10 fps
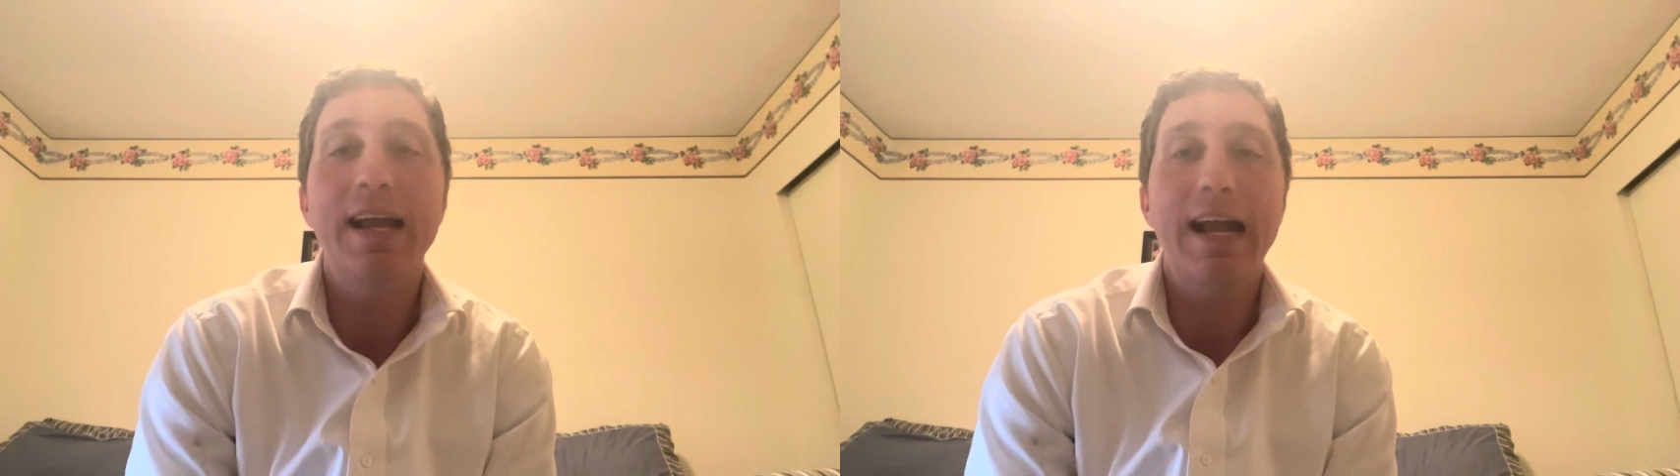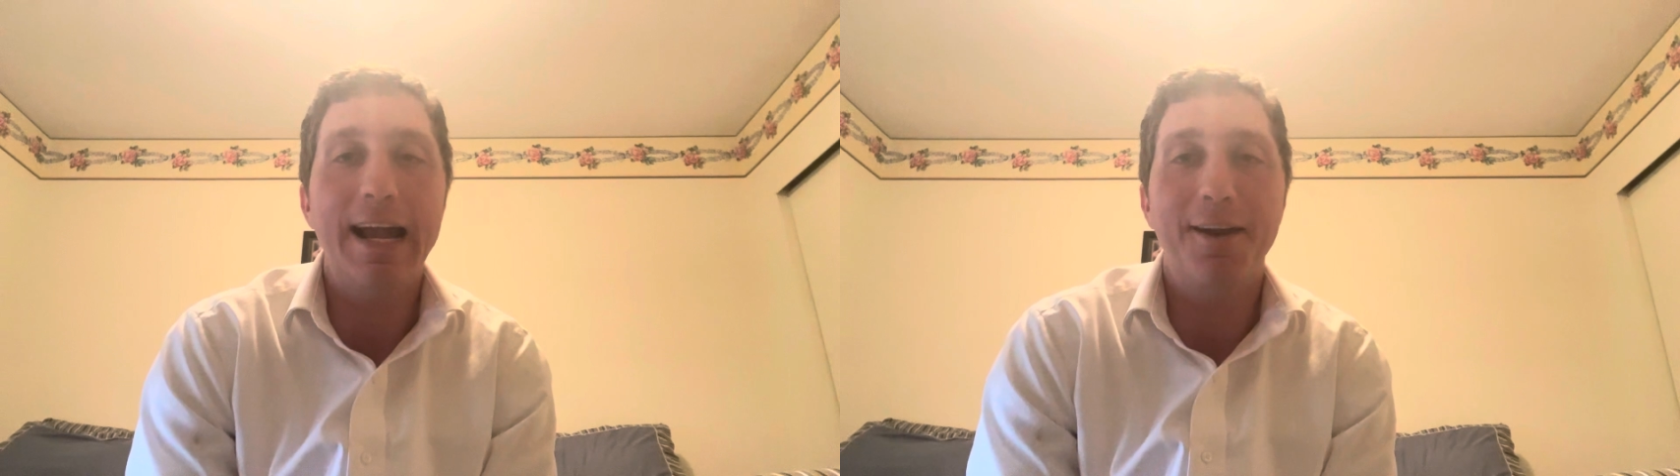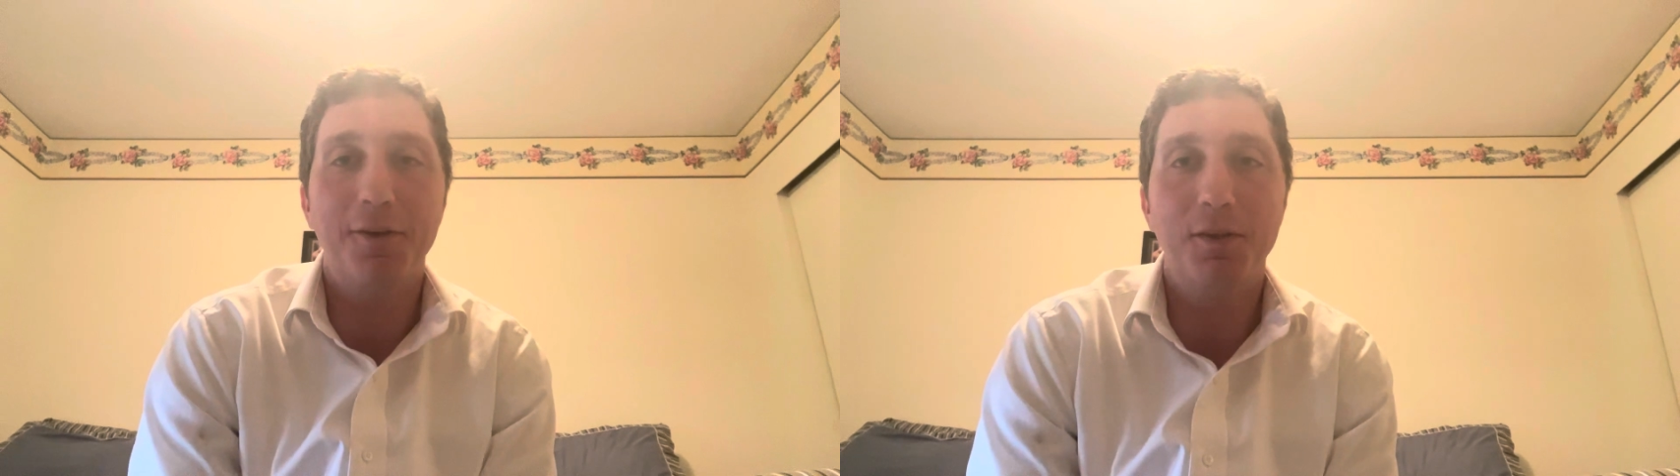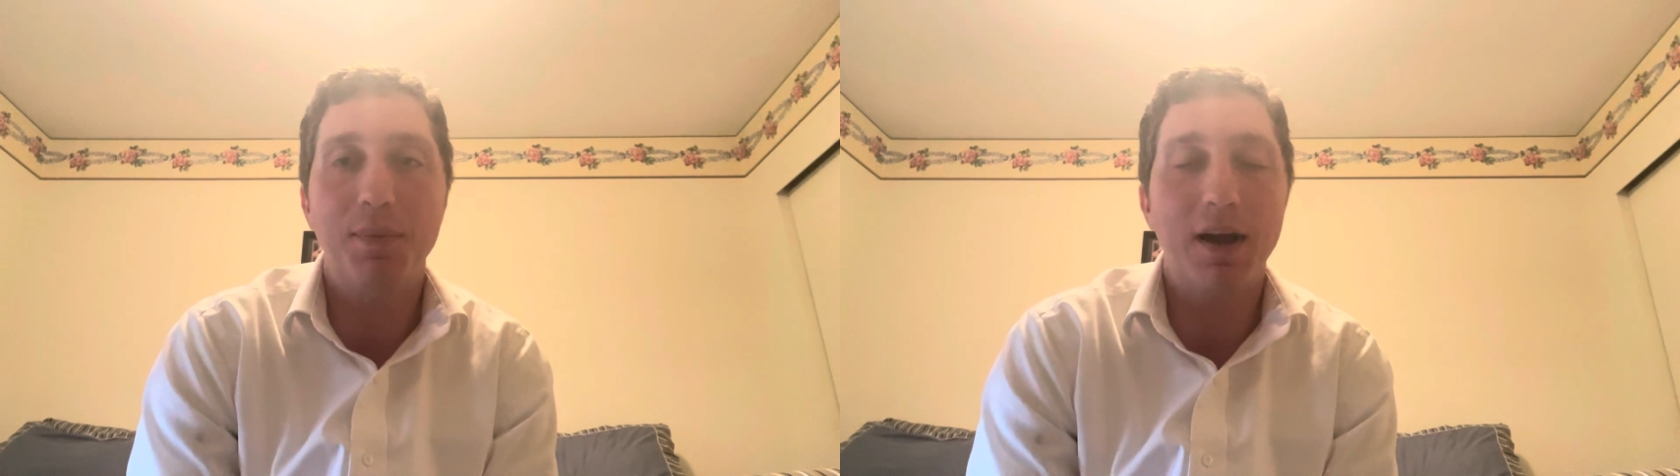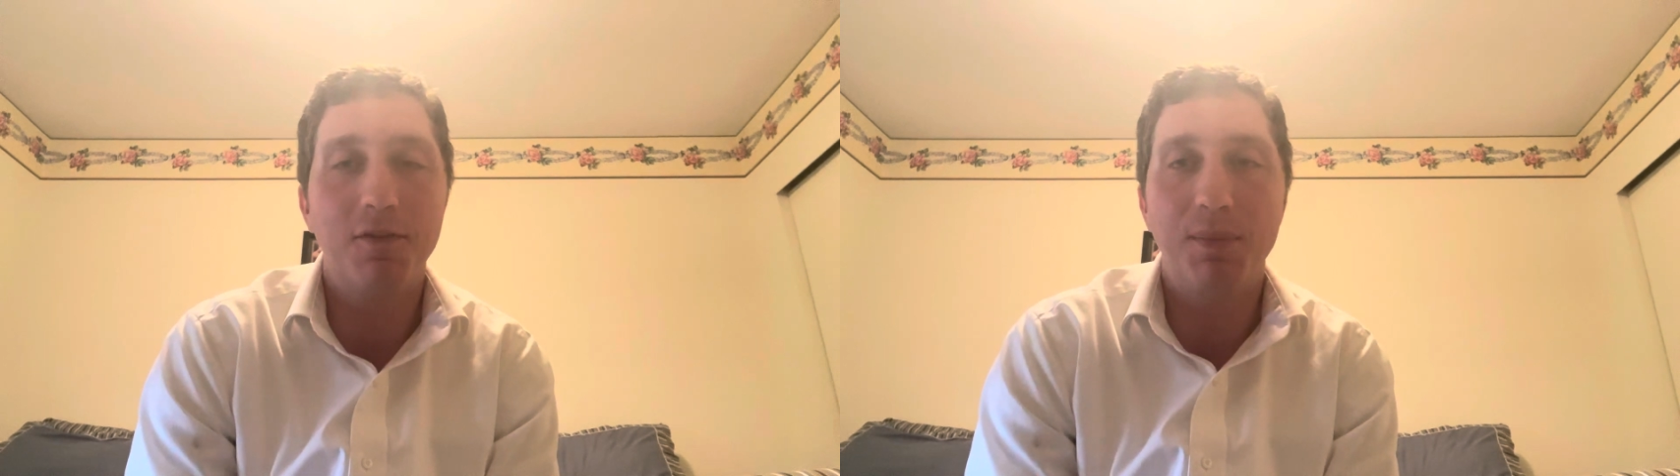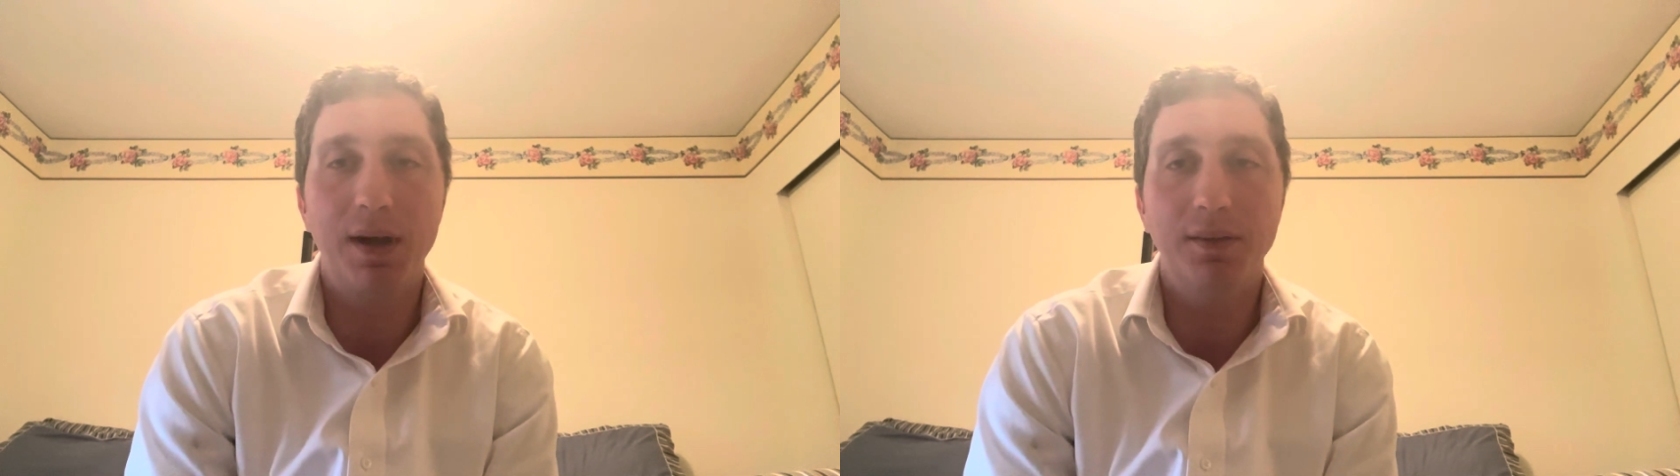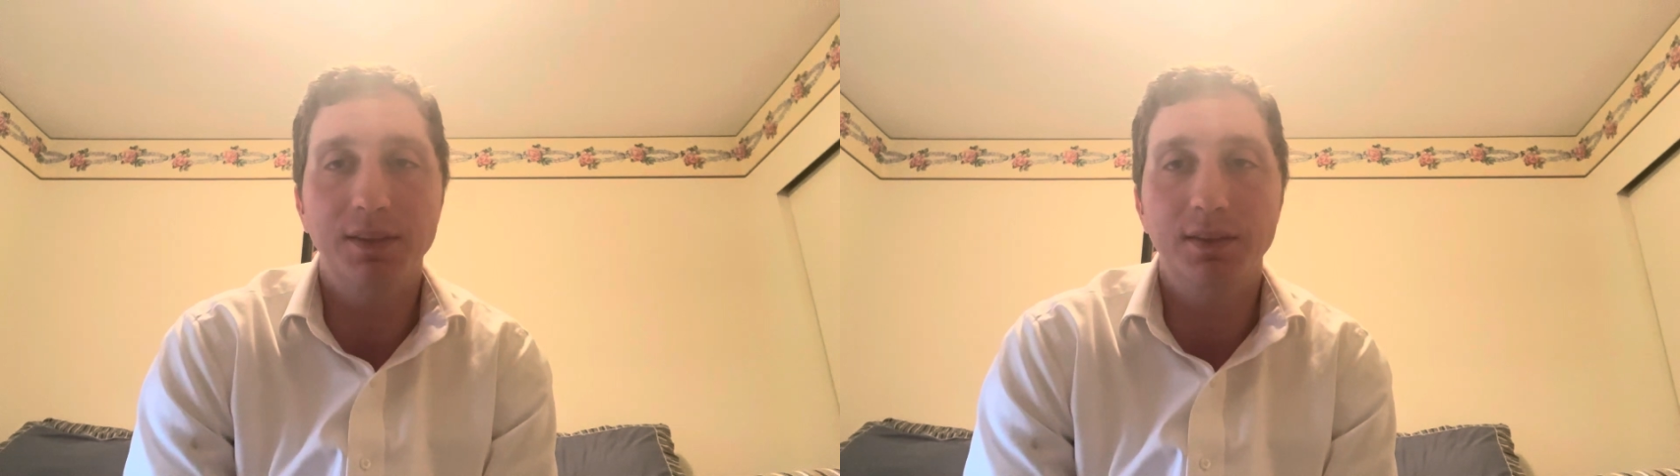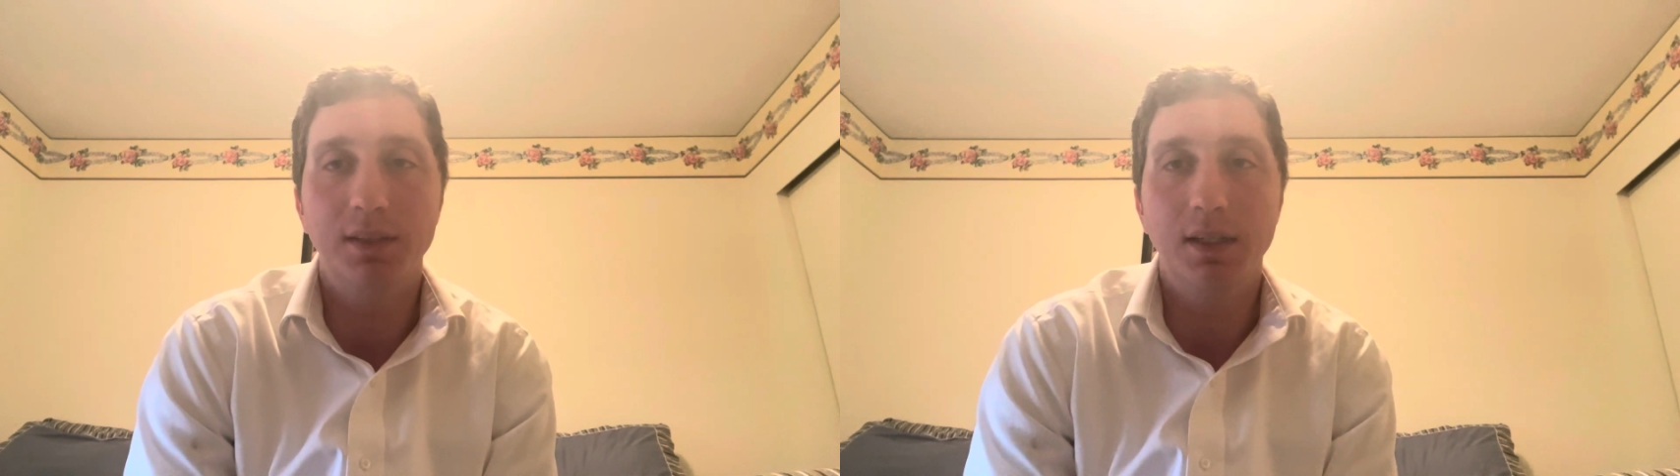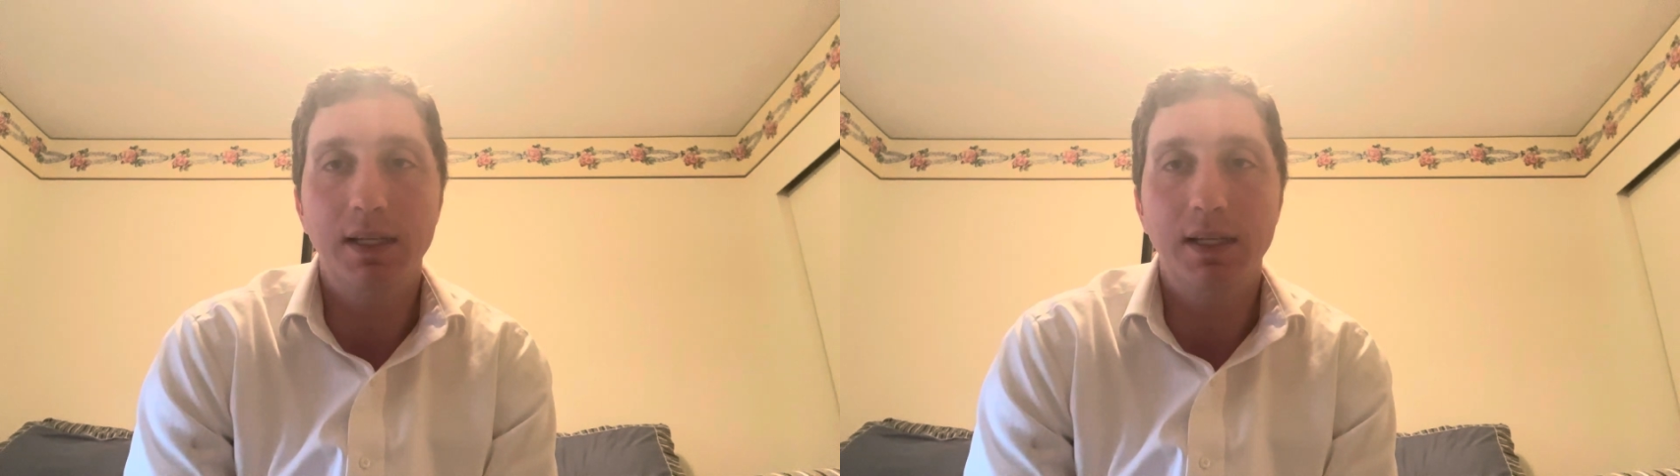and on the pound-for-pound list.